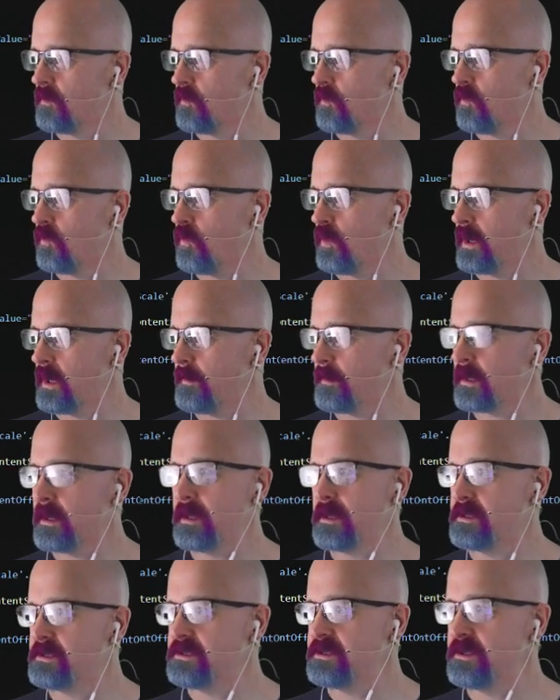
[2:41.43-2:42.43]
What I'm going
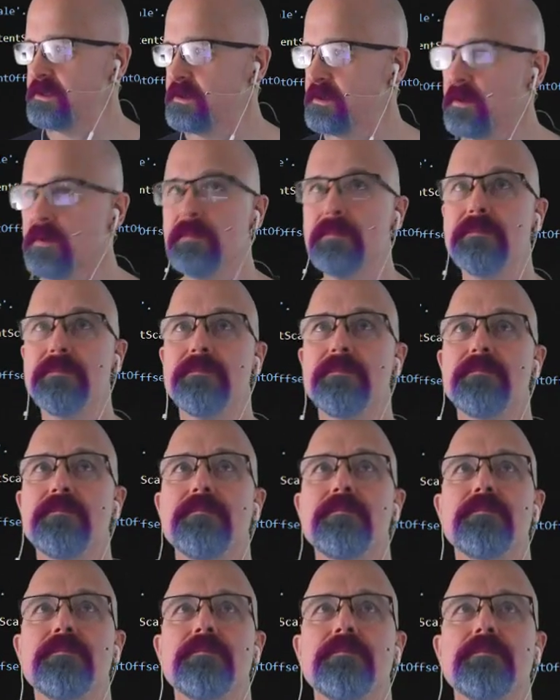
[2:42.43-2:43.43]
to do
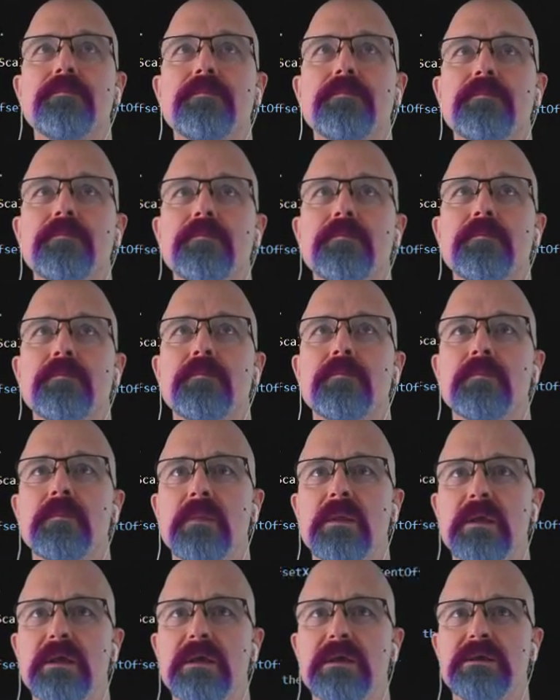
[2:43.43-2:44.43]

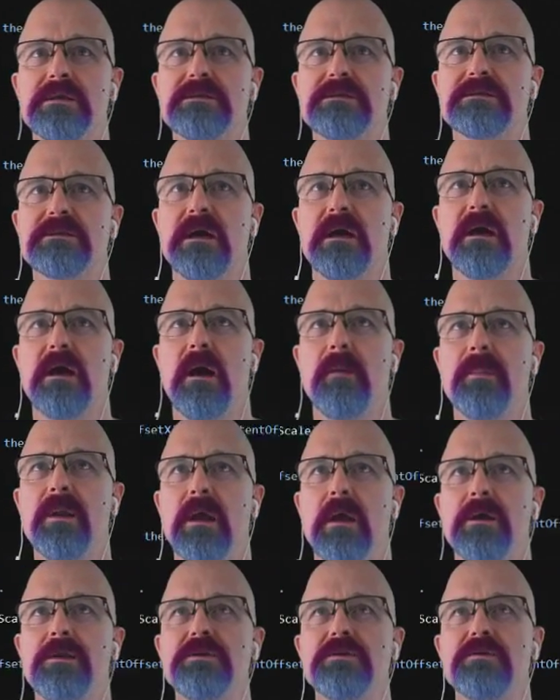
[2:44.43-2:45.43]
is I'm going
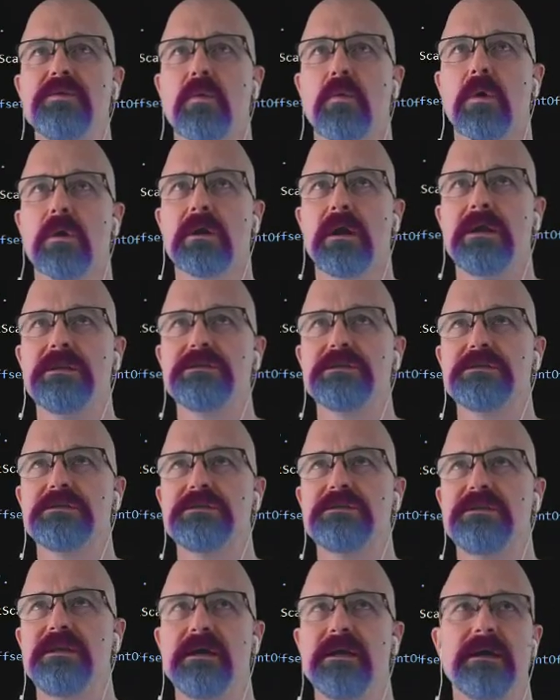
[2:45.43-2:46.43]
to undo the work I
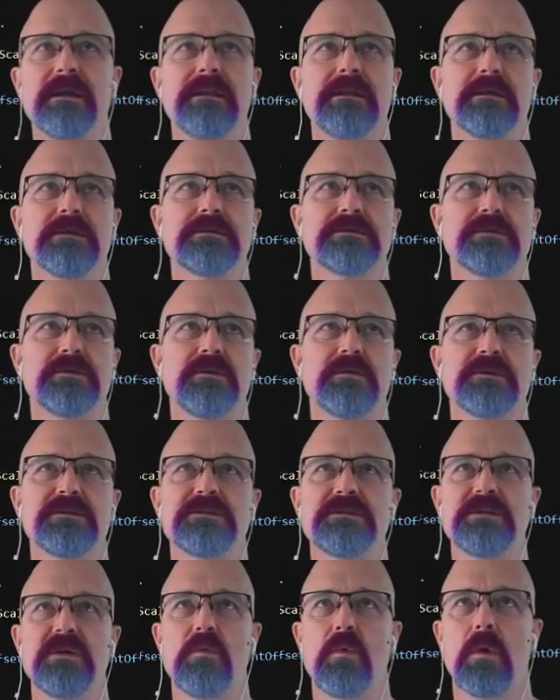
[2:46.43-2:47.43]
just did so you can
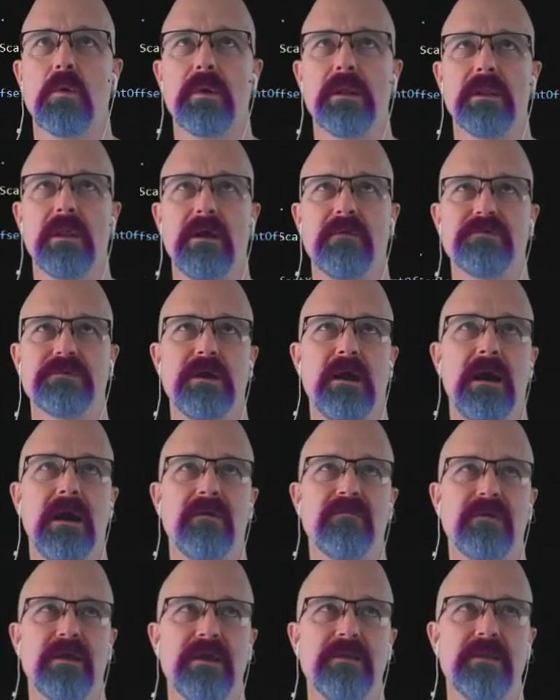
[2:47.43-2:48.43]
see where we left
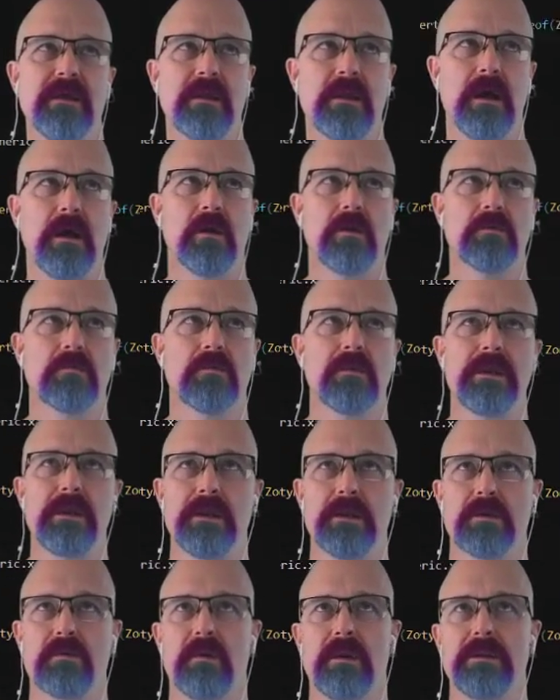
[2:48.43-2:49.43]
off, and then I'll
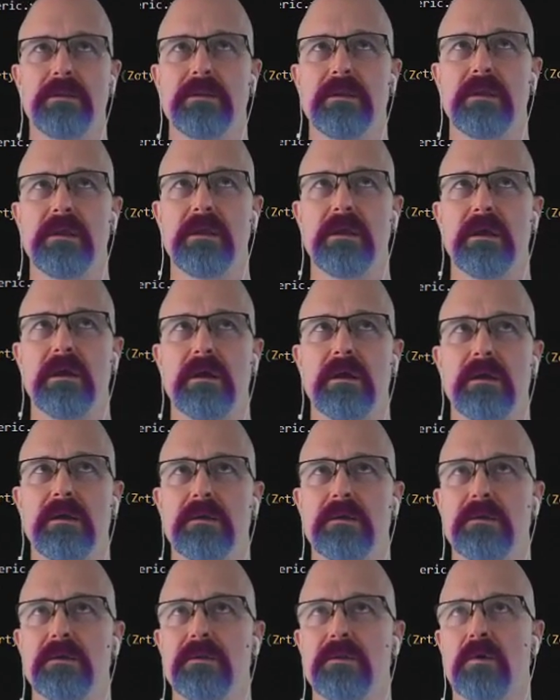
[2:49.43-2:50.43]
reintegrate
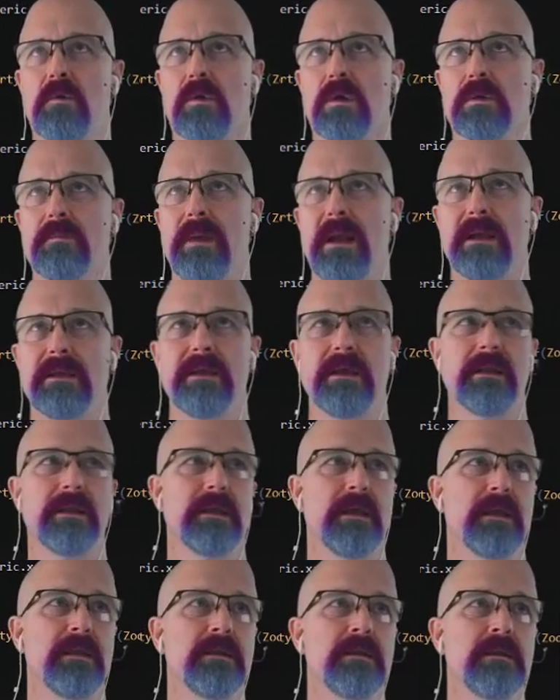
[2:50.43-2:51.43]
the work back in again.